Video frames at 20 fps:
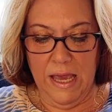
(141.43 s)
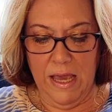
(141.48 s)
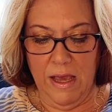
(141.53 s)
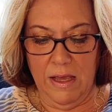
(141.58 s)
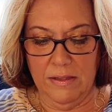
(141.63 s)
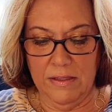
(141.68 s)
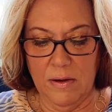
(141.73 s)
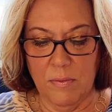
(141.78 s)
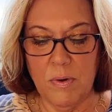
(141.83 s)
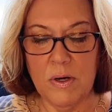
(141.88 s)

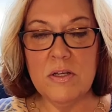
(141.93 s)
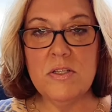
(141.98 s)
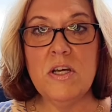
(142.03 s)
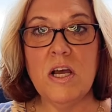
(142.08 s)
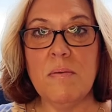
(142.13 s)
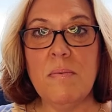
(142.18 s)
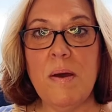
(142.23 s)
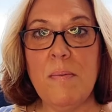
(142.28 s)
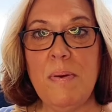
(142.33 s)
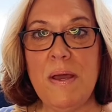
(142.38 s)
Now we're going to talk
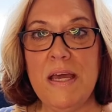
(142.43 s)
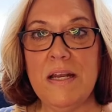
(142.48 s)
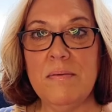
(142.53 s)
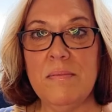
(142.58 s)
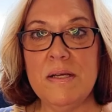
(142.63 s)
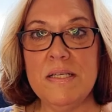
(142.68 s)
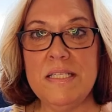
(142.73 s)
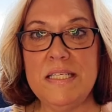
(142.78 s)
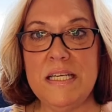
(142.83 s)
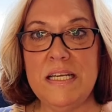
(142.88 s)
about
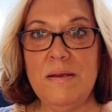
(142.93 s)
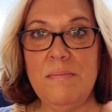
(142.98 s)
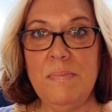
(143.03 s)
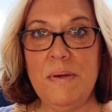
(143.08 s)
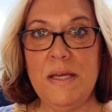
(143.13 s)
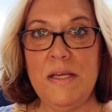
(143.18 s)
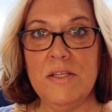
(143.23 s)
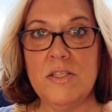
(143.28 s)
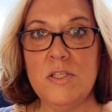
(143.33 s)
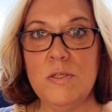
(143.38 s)
Panama City
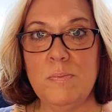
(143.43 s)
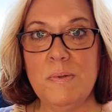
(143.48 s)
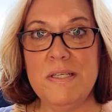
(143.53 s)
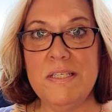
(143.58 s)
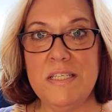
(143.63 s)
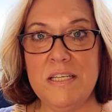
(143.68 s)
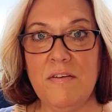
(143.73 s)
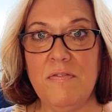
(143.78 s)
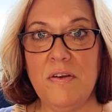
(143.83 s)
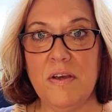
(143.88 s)
Beach
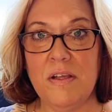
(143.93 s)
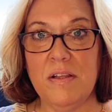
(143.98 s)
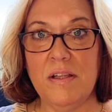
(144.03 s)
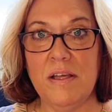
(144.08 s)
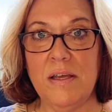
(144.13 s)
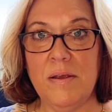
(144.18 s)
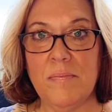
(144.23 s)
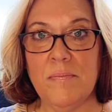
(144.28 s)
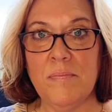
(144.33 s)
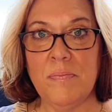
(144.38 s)
specifically.
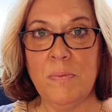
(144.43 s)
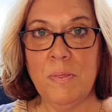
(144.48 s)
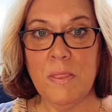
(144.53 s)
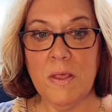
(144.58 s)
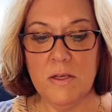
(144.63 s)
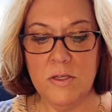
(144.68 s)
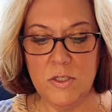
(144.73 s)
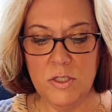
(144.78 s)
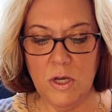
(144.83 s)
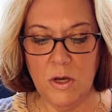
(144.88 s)

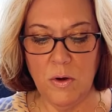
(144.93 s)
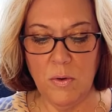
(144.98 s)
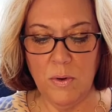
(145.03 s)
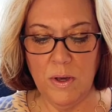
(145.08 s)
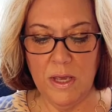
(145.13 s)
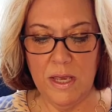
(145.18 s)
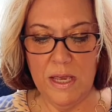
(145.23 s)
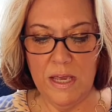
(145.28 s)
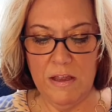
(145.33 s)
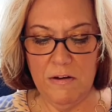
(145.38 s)
So
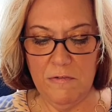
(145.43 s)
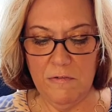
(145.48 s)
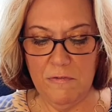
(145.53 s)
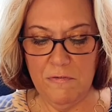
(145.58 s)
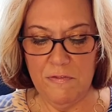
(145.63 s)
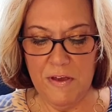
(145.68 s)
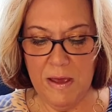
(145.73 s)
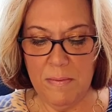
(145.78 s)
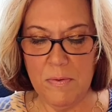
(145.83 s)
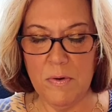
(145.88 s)
in
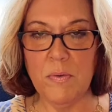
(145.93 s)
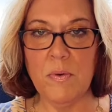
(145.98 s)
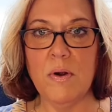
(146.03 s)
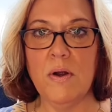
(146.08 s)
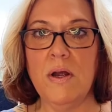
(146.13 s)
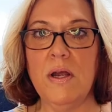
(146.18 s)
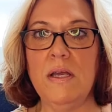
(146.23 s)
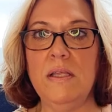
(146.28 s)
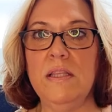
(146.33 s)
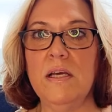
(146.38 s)

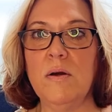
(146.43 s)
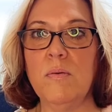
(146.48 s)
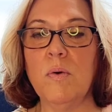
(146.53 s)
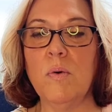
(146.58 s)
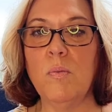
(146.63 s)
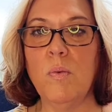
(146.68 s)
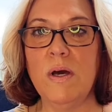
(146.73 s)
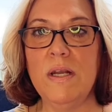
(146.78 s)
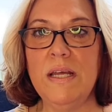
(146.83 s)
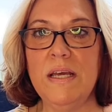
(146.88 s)
February, there were
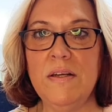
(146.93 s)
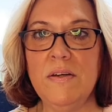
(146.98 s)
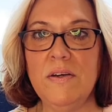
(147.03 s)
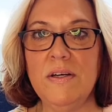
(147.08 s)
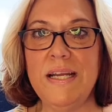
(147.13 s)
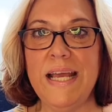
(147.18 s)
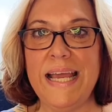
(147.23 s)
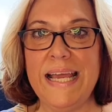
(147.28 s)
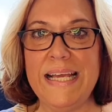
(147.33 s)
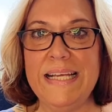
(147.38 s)

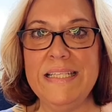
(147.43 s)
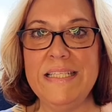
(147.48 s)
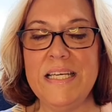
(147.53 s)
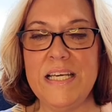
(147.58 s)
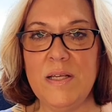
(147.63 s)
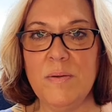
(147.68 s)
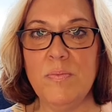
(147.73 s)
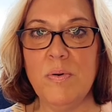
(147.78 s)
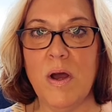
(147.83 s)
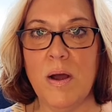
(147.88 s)

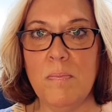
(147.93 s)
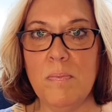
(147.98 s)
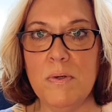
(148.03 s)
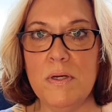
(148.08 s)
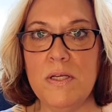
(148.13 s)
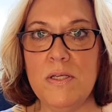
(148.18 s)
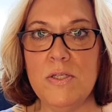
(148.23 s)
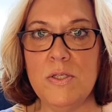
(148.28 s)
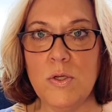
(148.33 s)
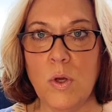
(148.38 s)
118
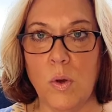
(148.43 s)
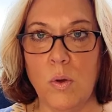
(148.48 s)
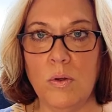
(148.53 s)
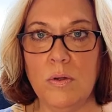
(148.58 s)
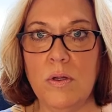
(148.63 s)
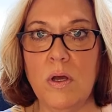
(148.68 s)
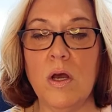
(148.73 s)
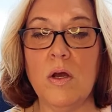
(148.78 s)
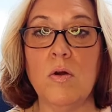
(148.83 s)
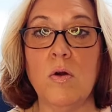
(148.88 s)
properties sold
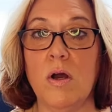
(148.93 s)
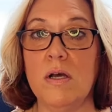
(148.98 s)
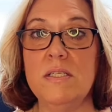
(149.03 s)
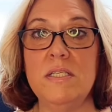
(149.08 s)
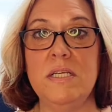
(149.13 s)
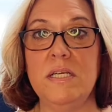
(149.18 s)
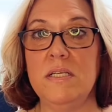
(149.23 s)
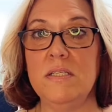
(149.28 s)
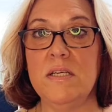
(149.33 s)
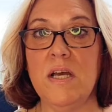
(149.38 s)
across
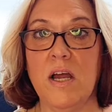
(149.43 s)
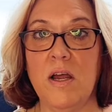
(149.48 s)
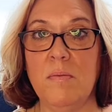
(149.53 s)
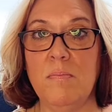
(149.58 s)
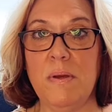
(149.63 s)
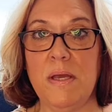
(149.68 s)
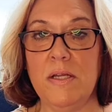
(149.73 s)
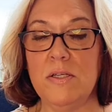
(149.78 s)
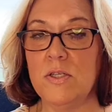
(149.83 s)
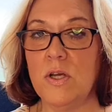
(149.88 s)
the entire
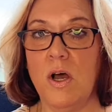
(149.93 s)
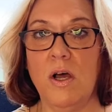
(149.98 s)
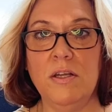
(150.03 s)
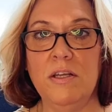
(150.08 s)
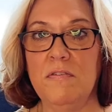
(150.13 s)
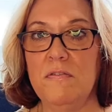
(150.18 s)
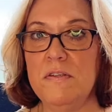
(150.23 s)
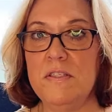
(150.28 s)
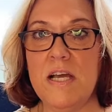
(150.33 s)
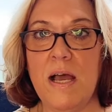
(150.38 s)
beach, all
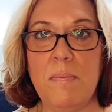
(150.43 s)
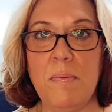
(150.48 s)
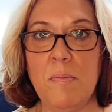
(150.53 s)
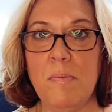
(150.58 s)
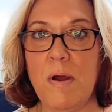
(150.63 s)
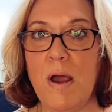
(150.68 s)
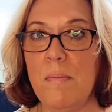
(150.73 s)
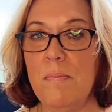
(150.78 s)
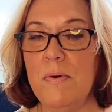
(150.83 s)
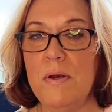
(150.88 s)
different type of
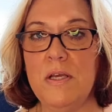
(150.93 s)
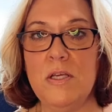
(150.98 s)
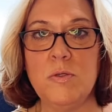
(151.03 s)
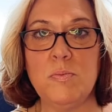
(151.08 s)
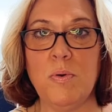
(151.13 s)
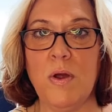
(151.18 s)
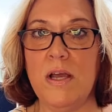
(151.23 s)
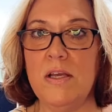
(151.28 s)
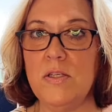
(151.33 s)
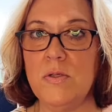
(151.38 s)
properties,
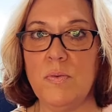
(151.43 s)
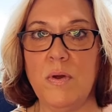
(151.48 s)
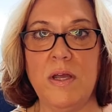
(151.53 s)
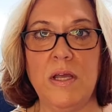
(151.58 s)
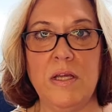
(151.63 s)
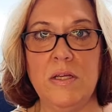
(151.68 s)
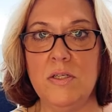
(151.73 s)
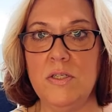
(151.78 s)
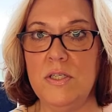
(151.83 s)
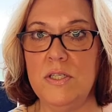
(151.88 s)
price
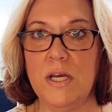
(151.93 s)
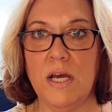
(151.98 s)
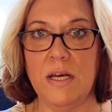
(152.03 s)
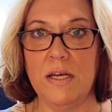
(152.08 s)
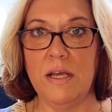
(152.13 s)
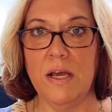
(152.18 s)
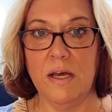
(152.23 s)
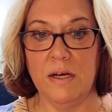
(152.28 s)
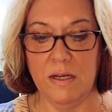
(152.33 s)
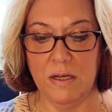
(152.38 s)
range, yada,
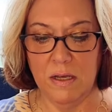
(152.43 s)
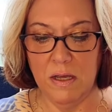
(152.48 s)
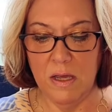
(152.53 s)
yada.